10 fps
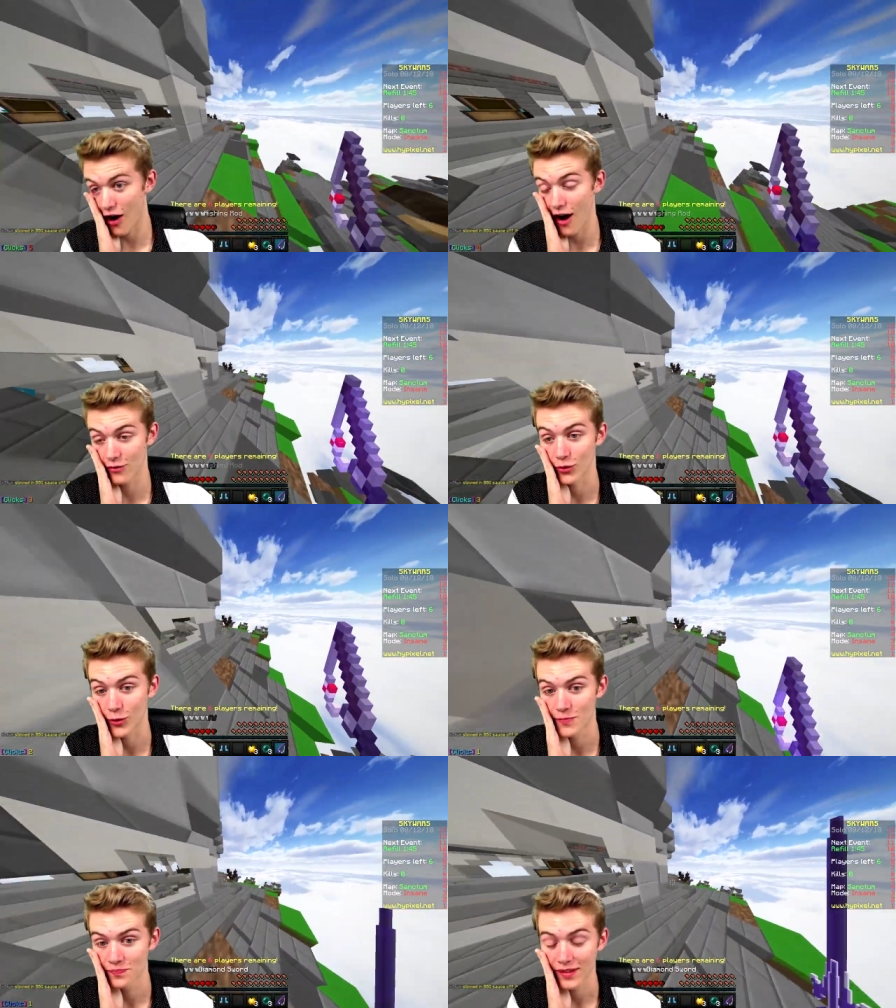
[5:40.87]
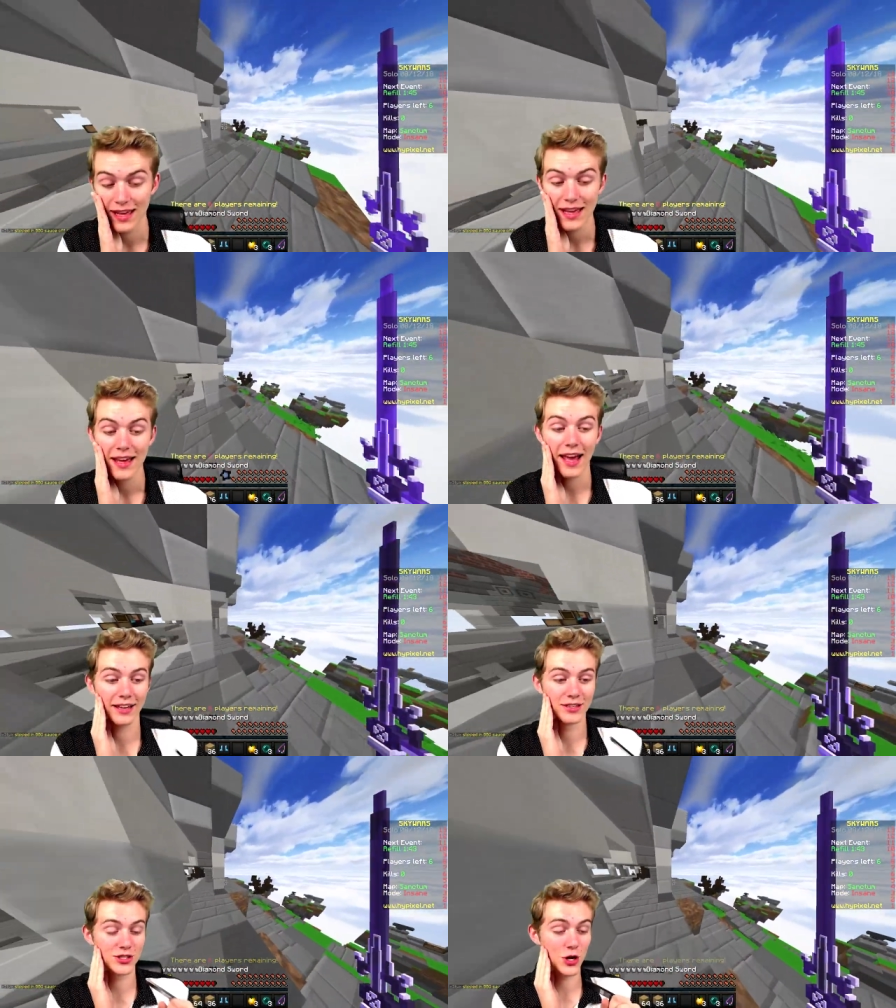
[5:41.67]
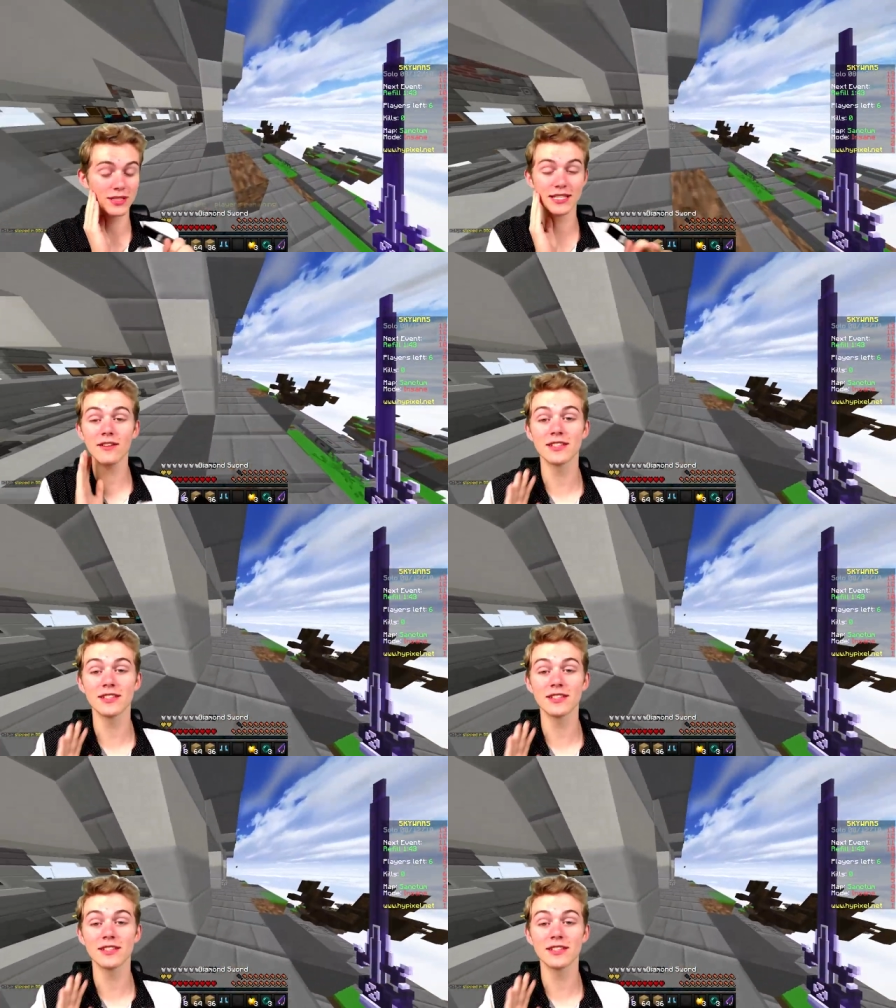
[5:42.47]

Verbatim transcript: awful. And so instead of